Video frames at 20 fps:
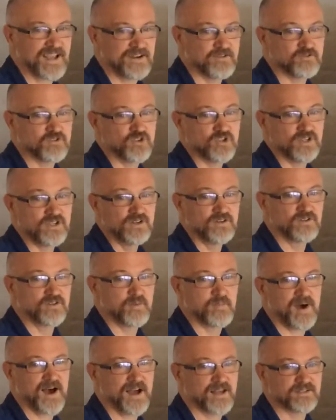kind of shield the
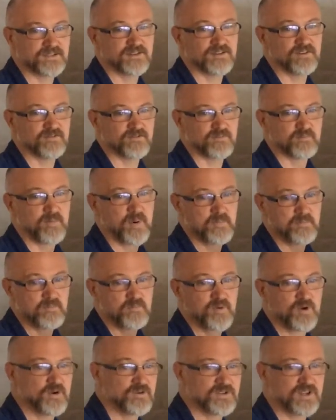positive
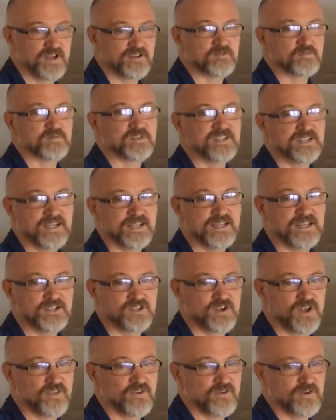protons from seeing
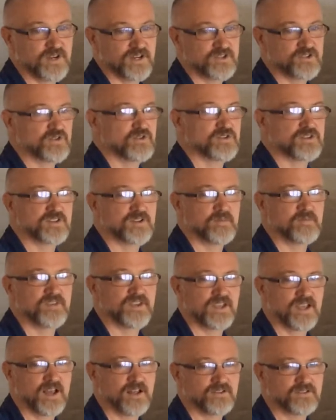each other and exert
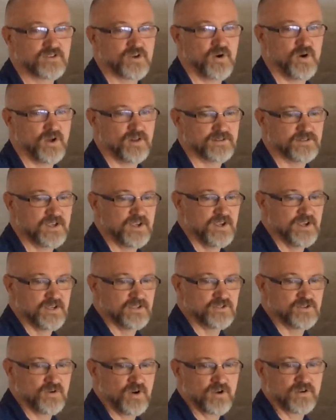something else called
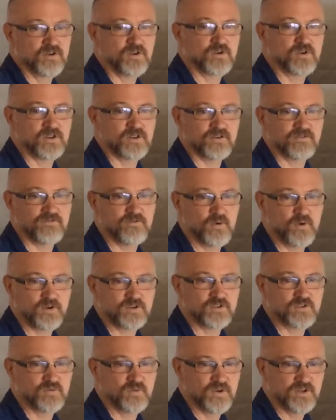strong nuclear
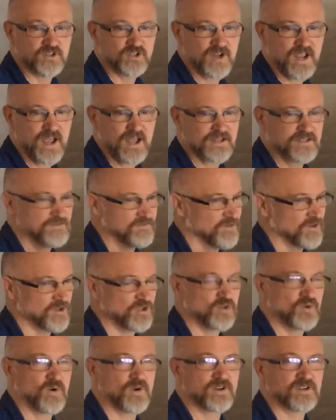force, which acts very
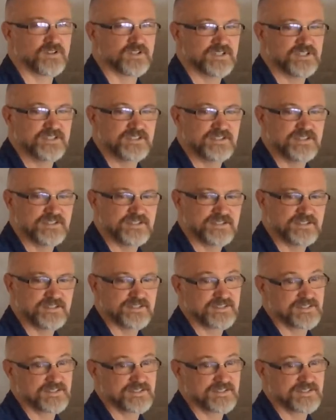short distances,